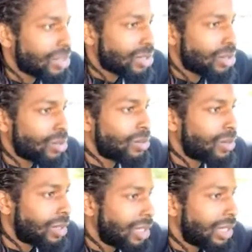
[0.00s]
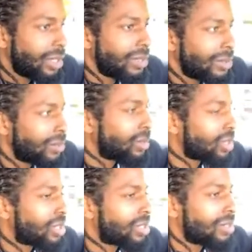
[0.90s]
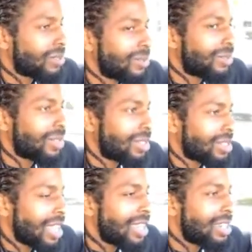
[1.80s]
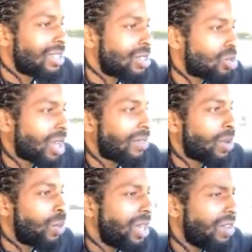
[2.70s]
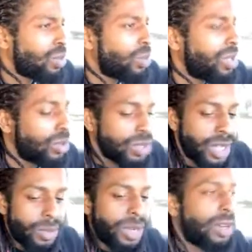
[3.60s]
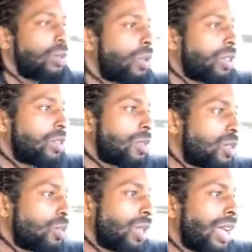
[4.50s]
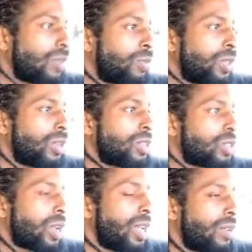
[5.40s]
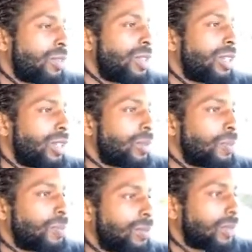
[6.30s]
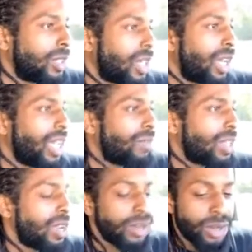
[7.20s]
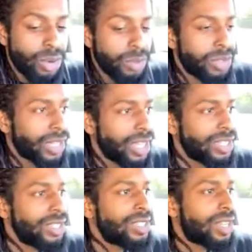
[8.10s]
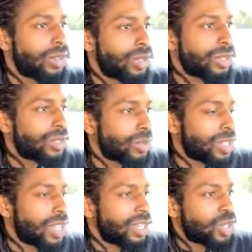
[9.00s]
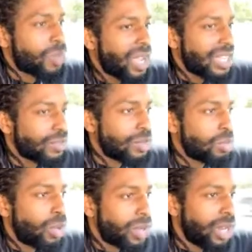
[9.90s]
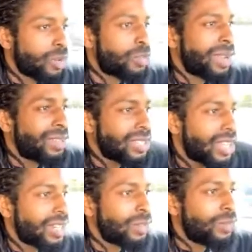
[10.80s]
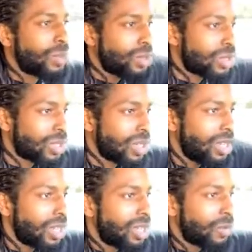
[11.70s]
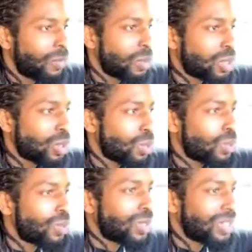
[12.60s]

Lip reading: so just taking in the drive. I would have the windows down, but I don't want it to be too loud for y'all. So I have the air going, but the AC's not on. So it's like just passively blowing air from outside, and it feels so